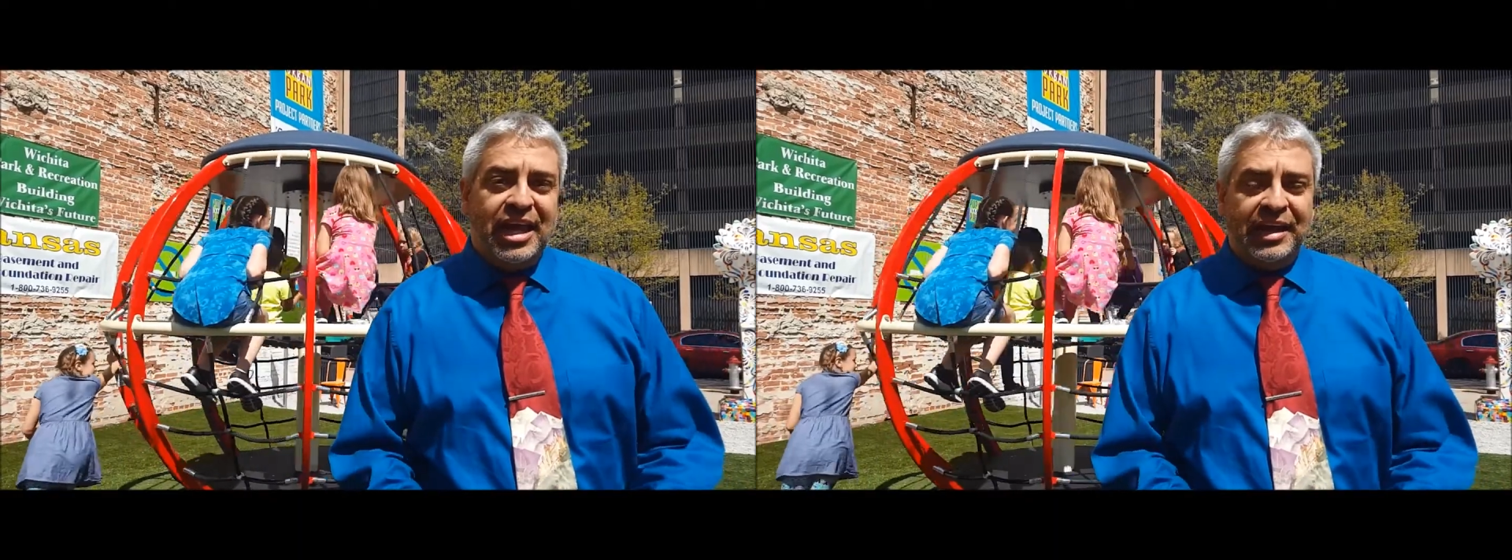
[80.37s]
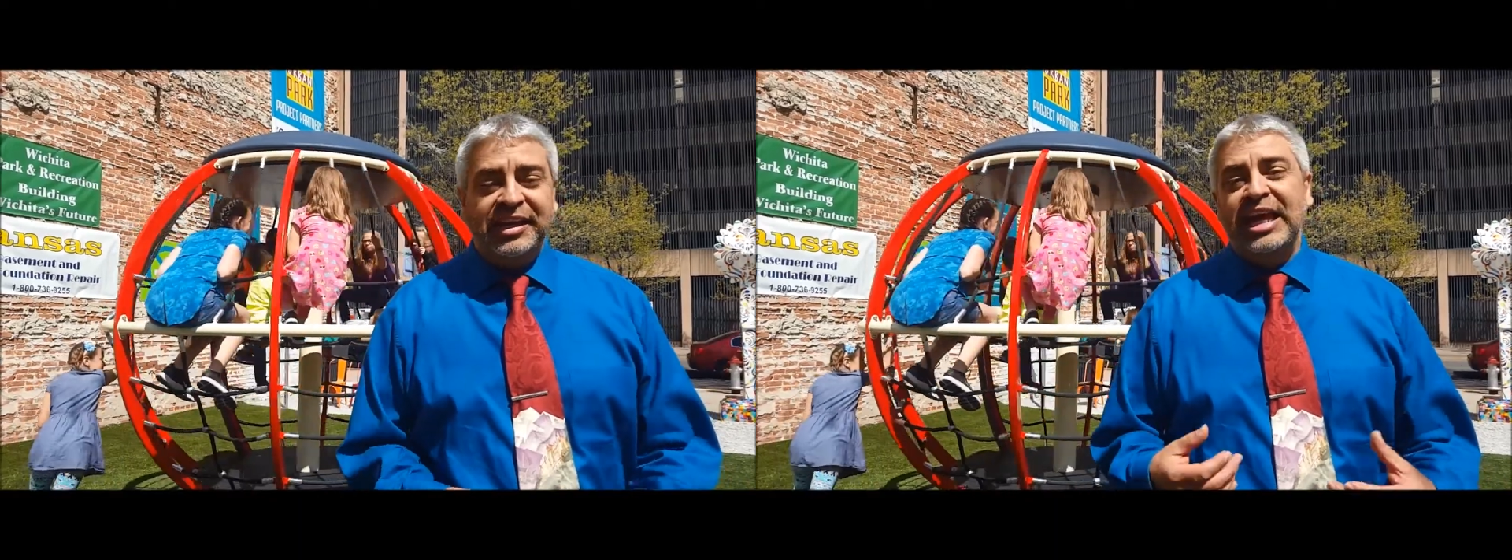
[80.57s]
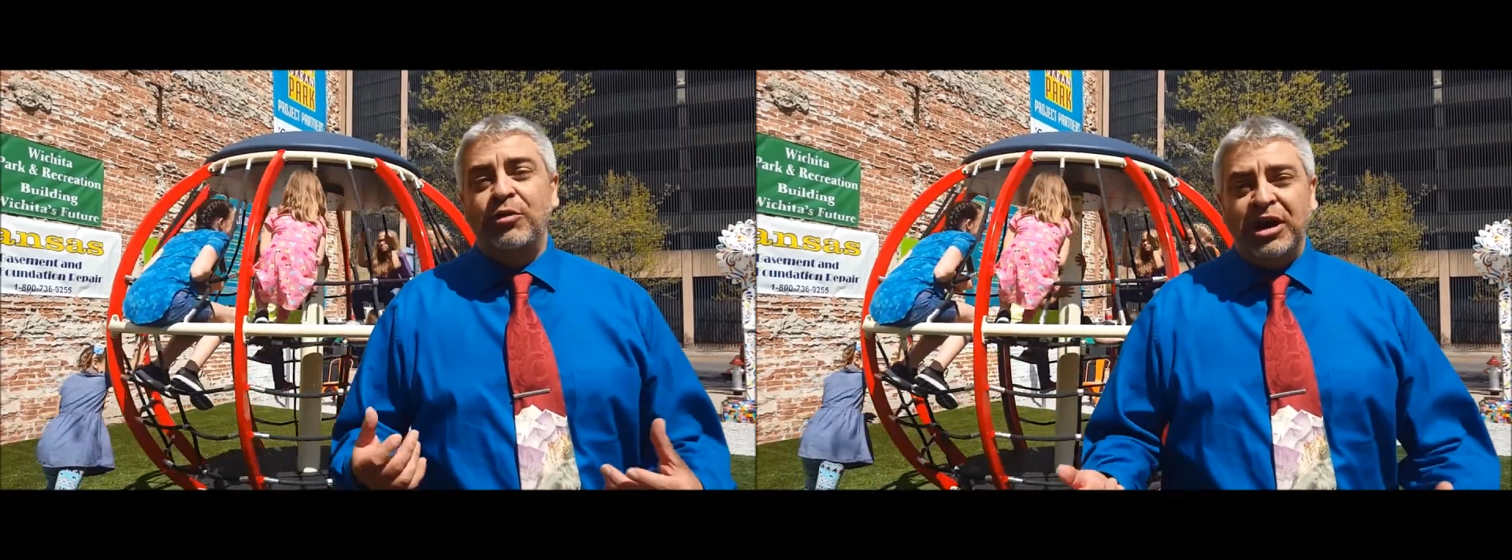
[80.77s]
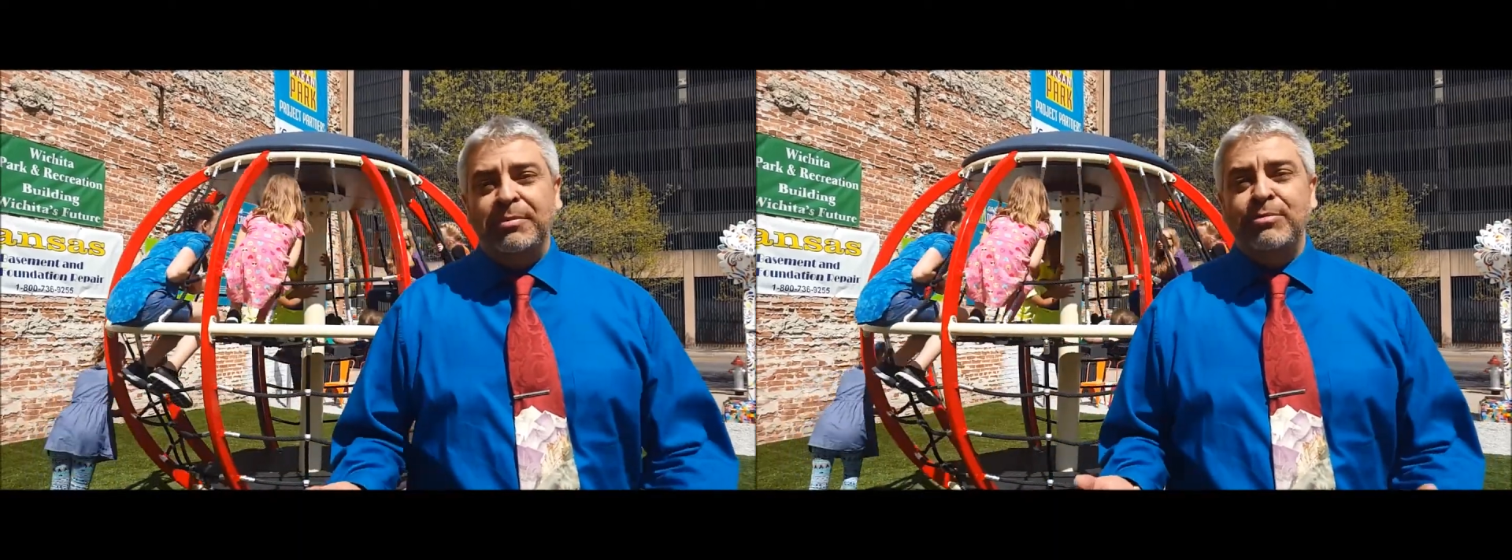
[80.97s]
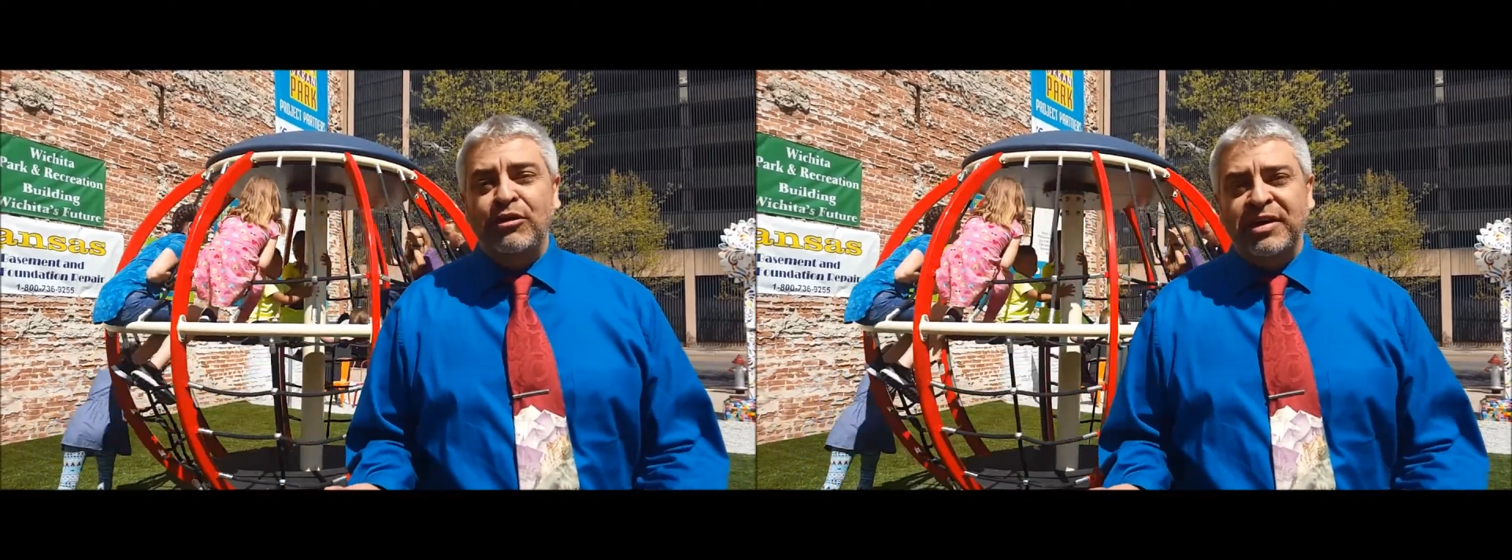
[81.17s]
And again, we're
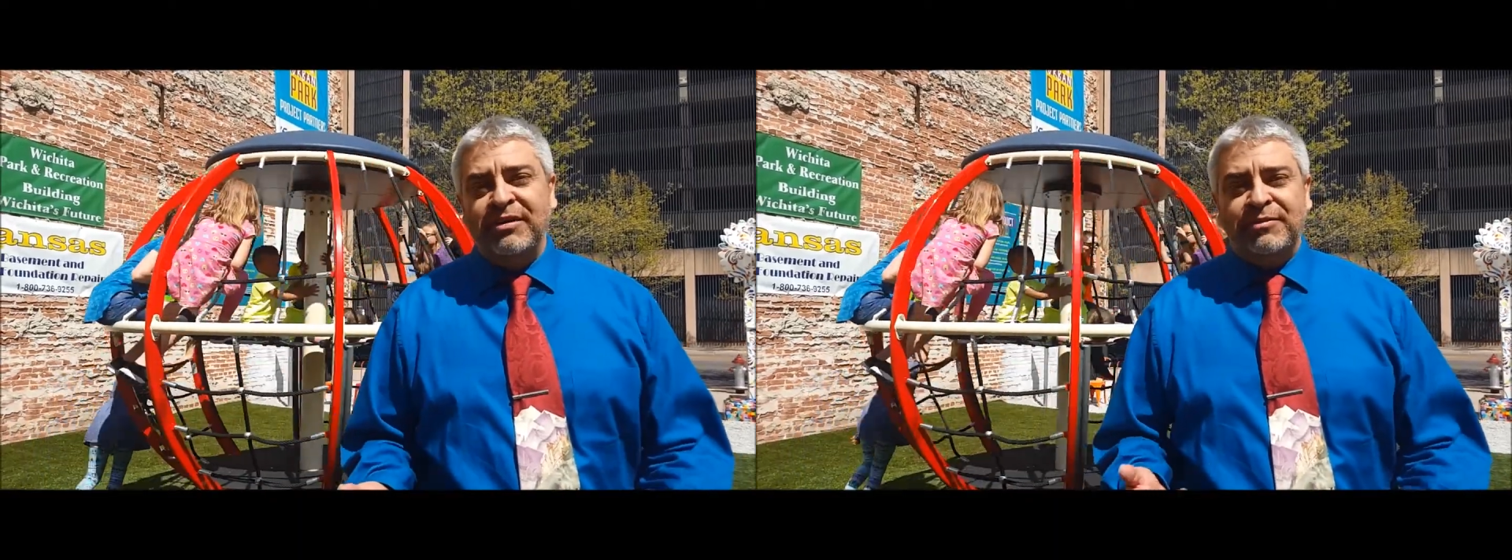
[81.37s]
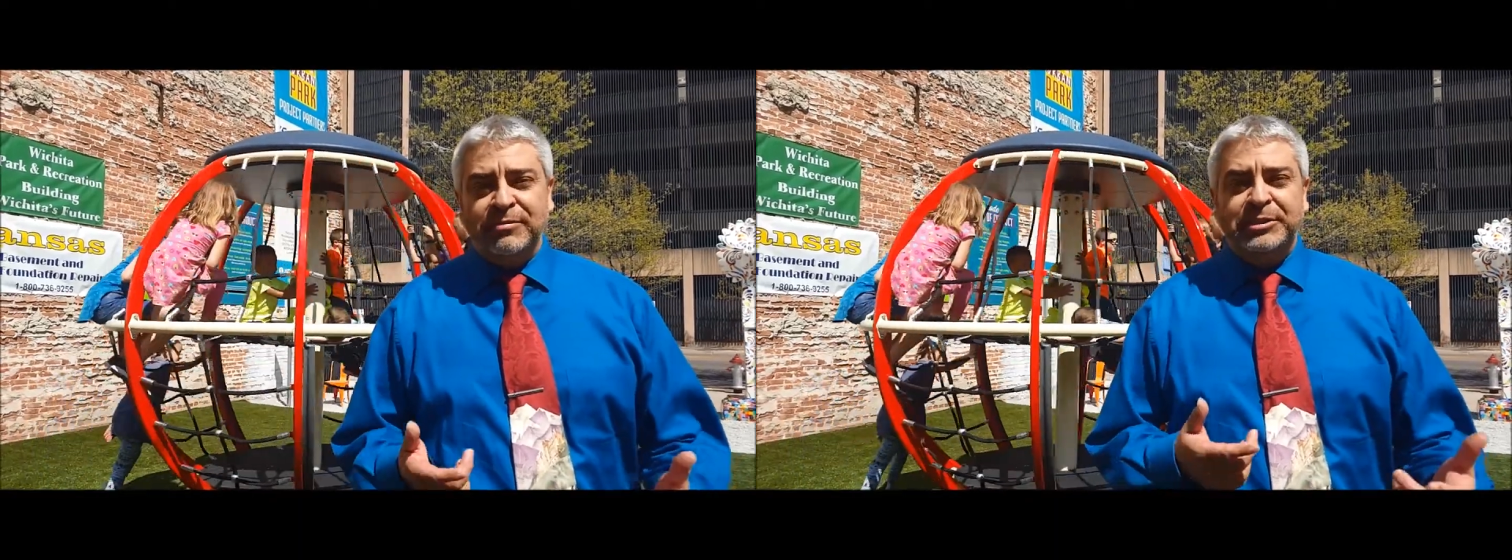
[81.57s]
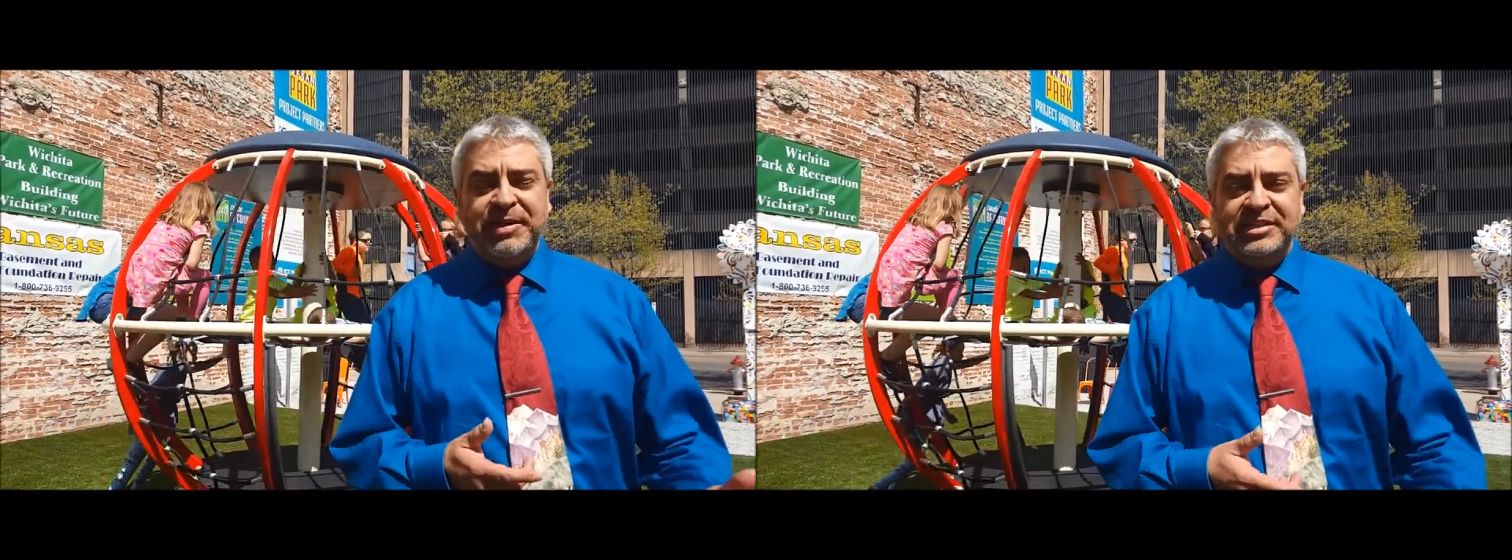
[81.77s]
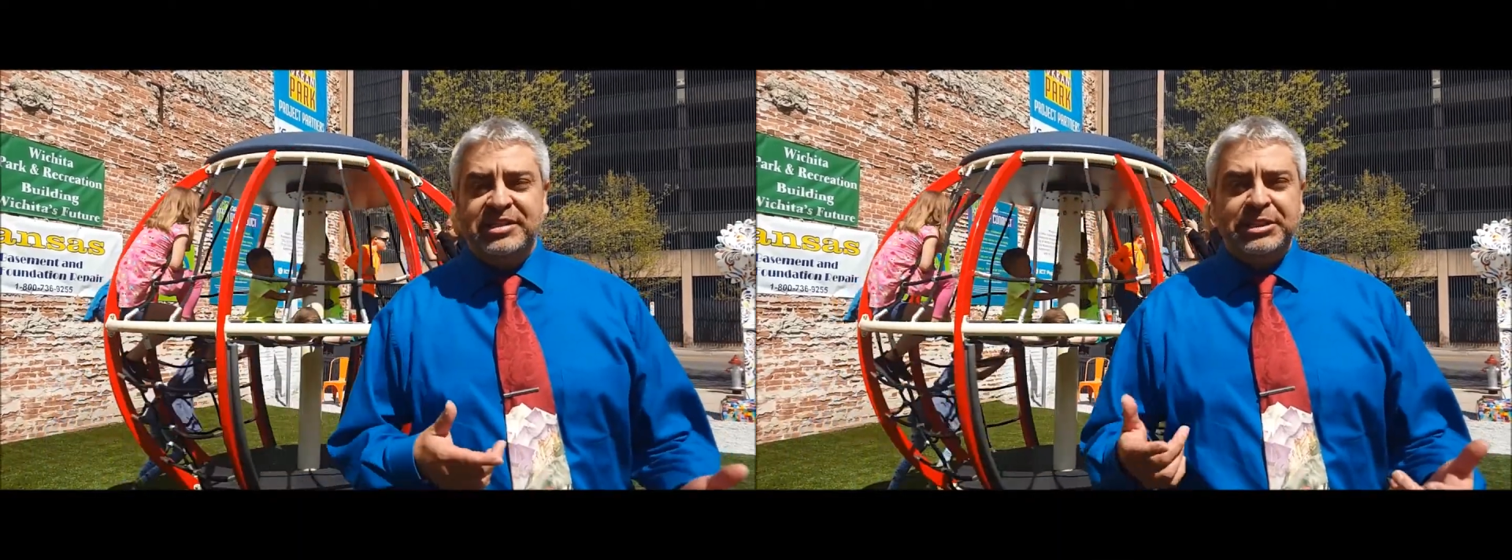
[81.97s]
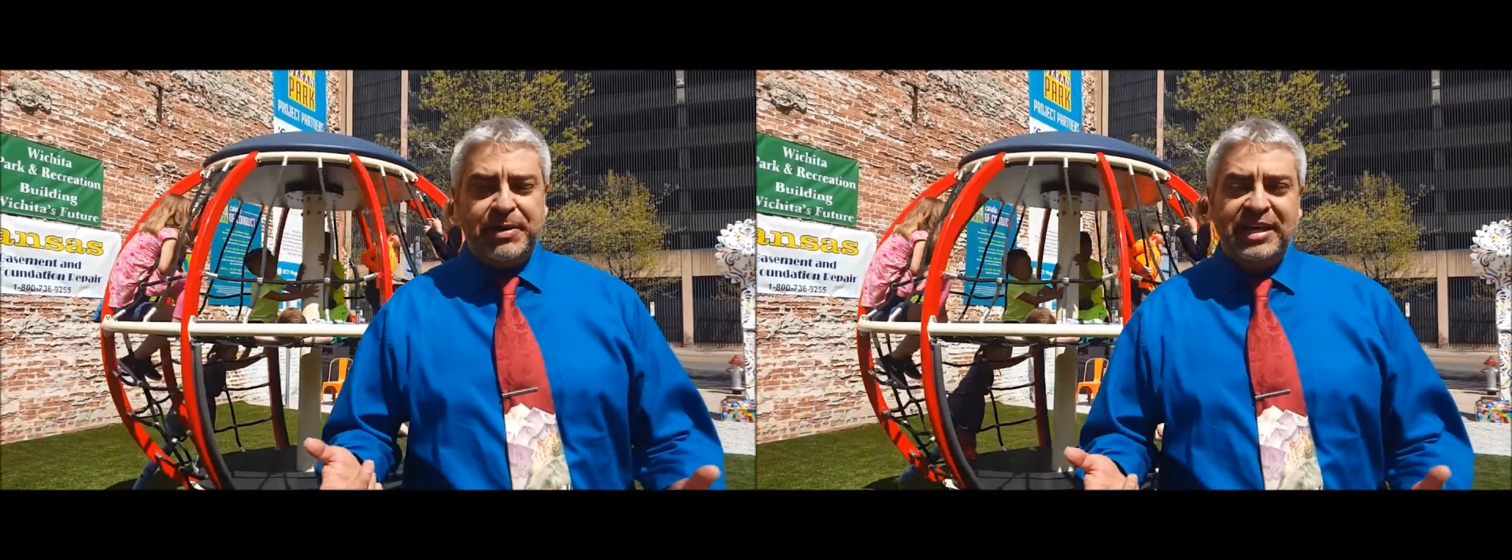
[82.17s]
going to be moving it from space
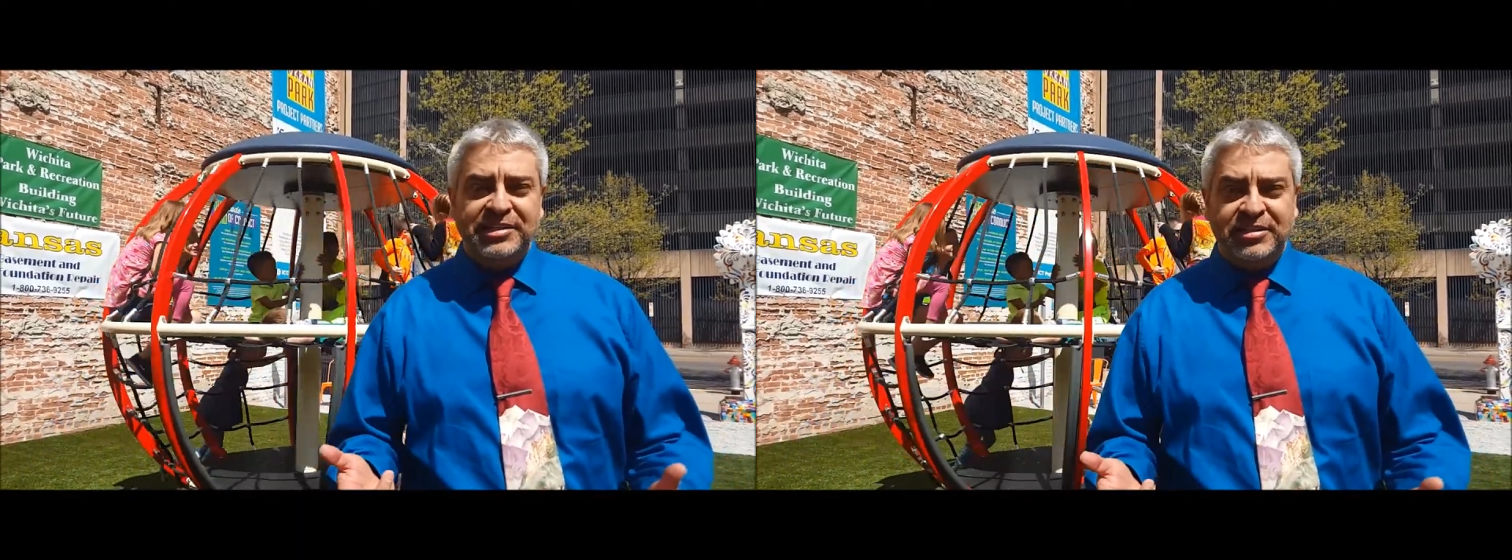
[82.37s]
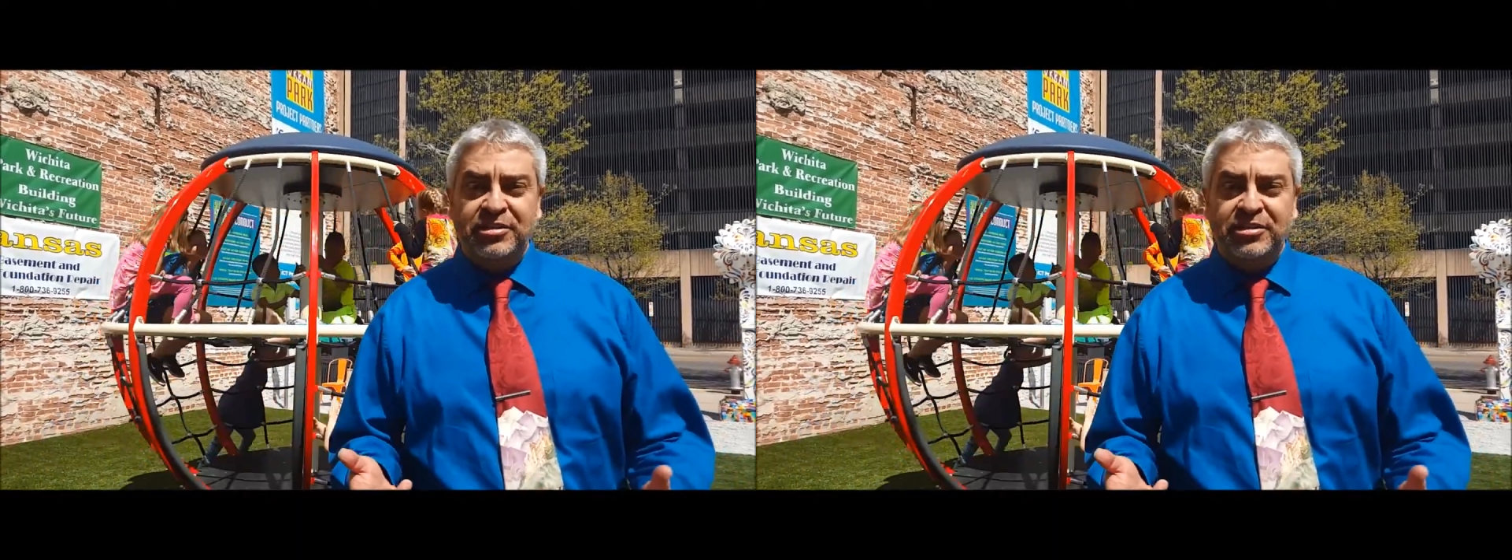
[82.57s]
to space